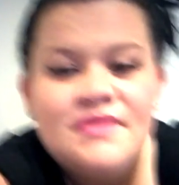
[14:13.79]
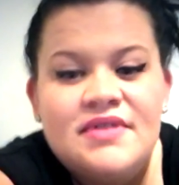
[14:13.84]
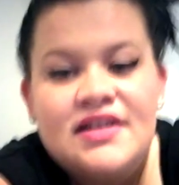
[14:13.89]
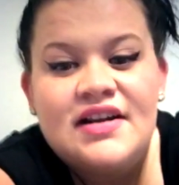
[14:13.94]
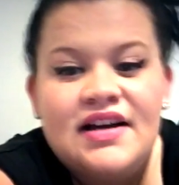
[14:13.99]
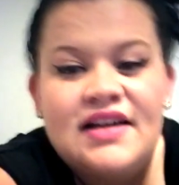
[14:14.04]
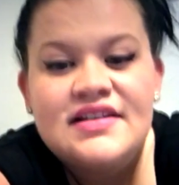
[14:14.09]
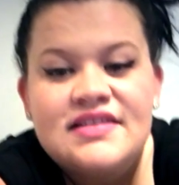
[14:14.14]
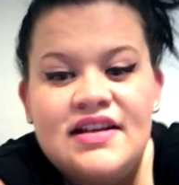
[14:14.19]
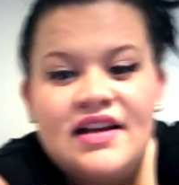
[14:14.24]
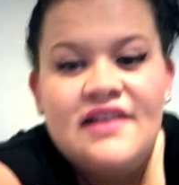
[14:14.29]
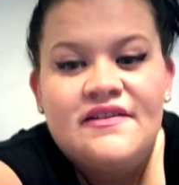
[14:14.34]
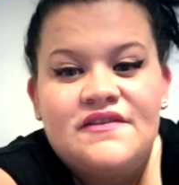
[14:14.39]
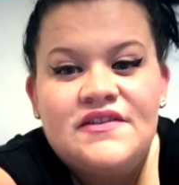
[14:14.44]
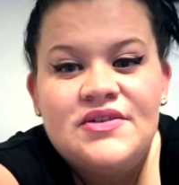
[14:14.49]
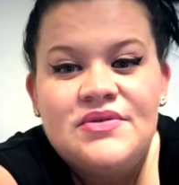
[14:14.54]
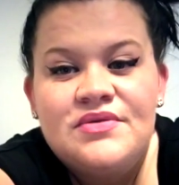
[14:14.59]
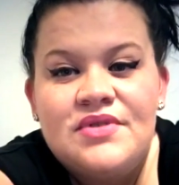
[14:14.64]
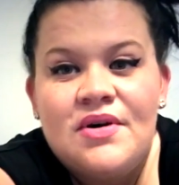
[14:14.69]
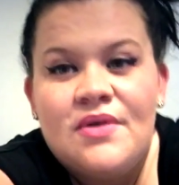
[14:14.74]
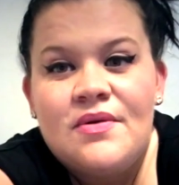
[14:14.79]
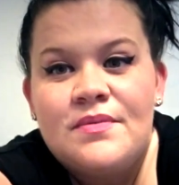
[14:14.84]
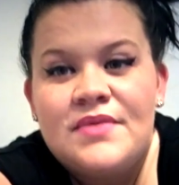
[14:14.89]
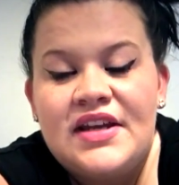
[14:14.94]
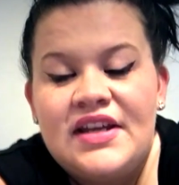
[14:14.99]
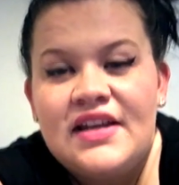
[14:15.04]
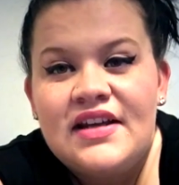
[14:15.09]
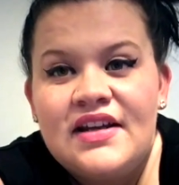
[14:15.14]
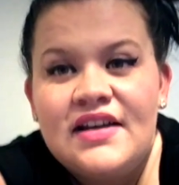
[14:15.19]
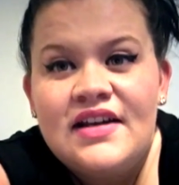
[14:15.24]
because if you know
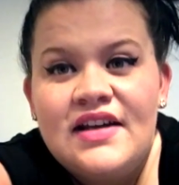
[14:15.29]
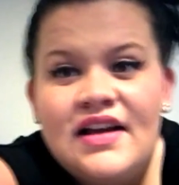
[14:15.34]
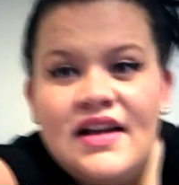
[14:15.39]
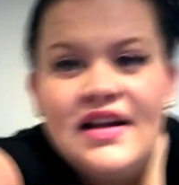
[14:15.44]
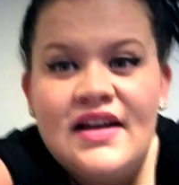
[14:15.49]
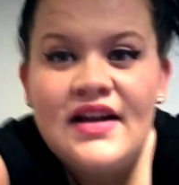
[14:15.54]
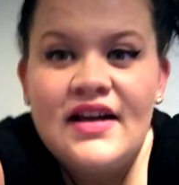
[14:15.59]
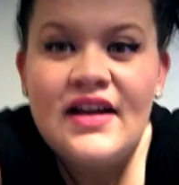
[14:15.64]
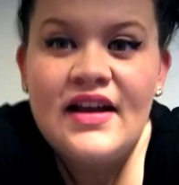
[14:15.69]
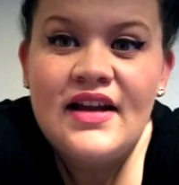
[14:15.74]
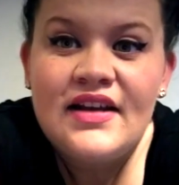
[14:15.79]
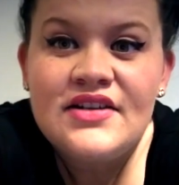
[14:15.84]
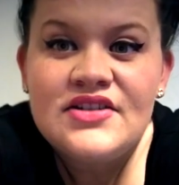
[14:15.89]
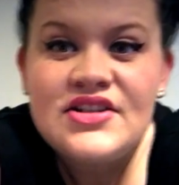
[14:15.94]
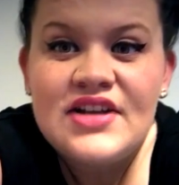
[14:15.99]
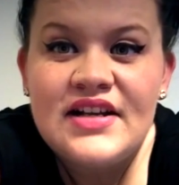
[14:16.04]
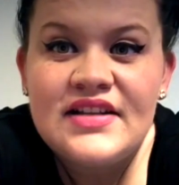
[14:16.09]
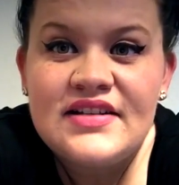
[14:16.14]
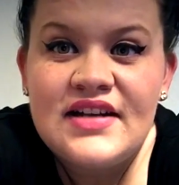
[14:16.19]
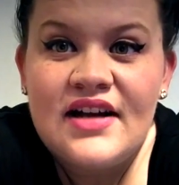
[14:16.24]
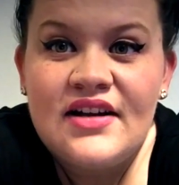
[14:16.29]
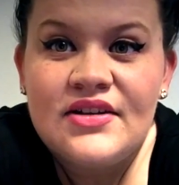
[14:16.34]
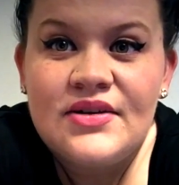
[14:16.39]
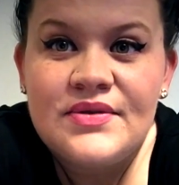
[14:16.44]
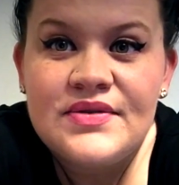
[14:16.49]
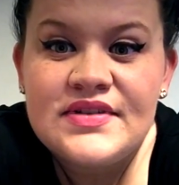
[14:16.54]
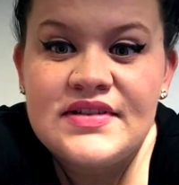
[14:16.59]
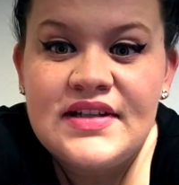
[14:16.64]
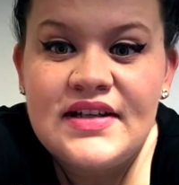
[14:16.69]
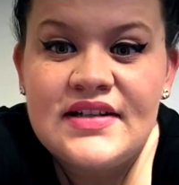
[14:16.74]
me, and Chantal
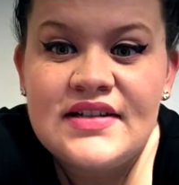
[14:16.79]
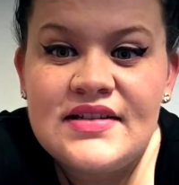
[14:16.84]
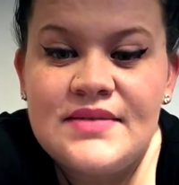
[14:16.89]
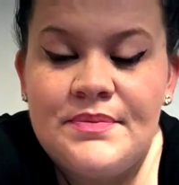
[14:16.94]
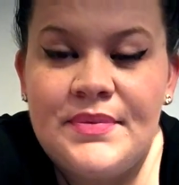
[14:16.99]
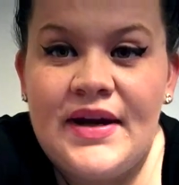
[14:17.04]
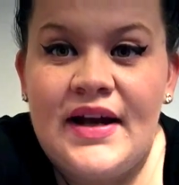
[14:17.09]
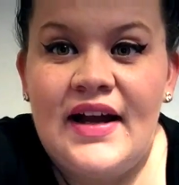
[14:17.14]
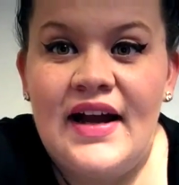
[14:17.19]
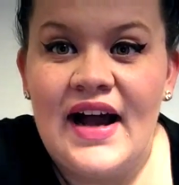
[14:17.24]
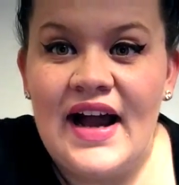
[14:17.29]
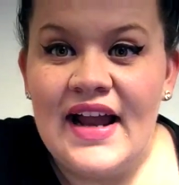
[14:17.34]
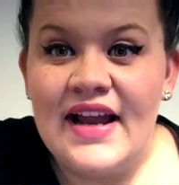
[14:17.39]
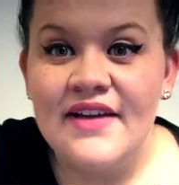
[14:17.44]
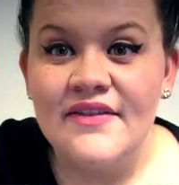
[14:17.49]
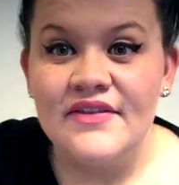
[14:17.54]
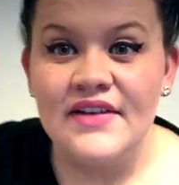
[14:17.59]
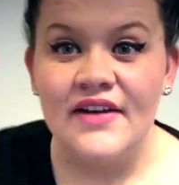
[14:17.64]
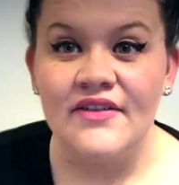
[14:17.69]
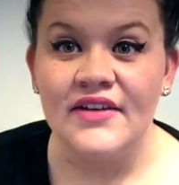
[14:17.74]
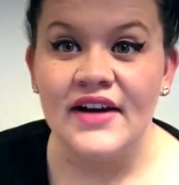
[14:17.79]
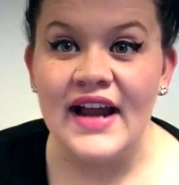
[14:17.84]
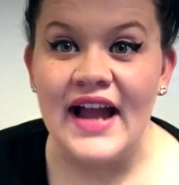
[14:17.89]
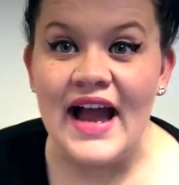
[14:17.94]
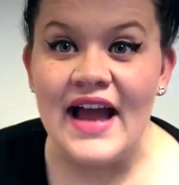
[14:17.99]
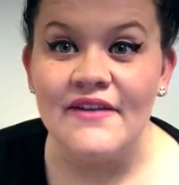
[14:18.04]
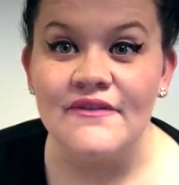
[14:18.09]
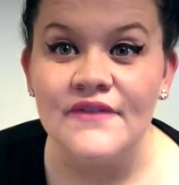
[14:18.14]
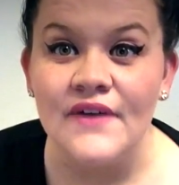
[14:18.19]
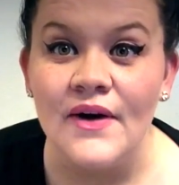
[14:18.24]
knows this, but I have never
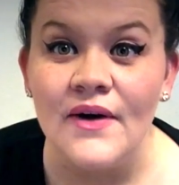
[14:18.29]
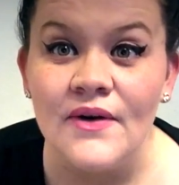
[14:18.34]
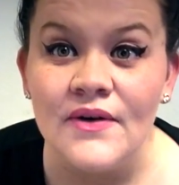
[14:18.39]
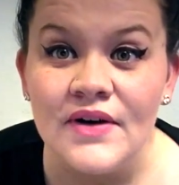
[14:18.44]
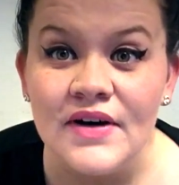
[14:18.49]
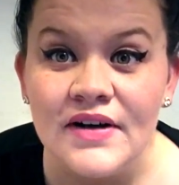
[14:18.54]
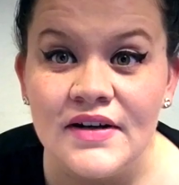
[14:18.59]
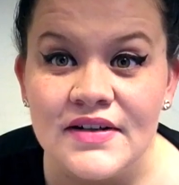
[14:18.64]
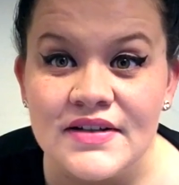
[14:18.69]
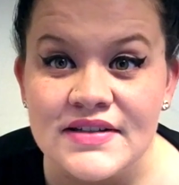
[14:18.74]
had pho.